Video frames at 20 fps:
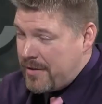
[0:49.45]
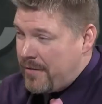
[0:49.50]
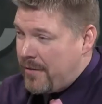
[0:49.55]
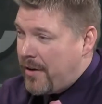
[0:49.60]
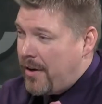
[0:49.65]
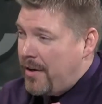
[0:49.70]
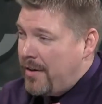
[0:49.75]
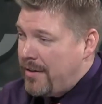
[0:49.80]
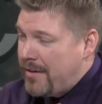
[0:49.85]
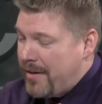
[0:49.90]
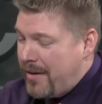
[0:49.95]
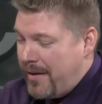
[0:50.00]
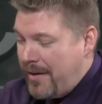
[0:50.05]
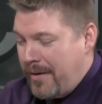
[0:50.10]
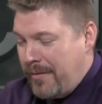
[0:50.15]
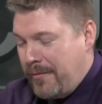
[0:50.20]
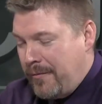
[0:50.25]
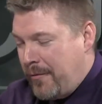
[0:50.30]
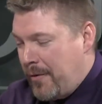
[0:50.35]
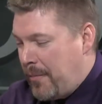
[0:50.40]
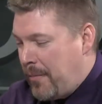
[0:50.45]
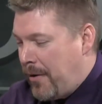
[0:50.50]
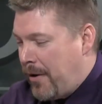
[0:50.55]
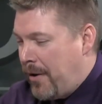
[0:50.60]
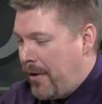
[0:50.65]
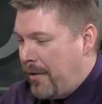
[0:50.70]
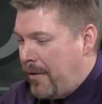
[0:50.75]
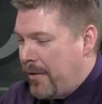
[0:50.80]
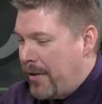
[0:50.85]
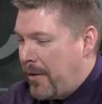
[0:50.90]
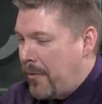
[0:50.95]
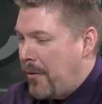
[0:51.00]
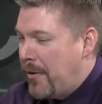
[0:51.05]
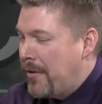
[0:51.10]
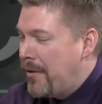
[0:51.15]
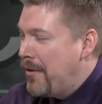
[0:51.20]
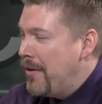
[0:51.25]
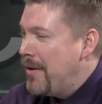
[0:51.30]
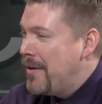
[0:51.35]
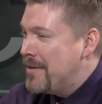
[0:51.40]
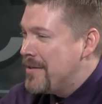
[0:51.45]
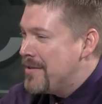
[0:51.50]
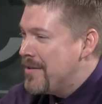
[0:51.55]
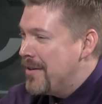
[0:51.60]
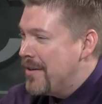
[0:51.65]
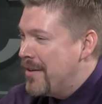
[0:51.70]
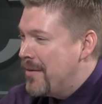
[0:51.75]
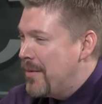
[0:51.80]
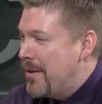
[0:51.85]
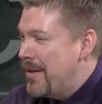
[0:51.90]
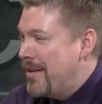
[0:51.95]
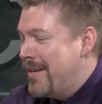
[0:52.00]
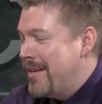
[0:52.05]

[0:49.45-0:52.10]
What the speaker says: fall. Football, they won the league still. I mean,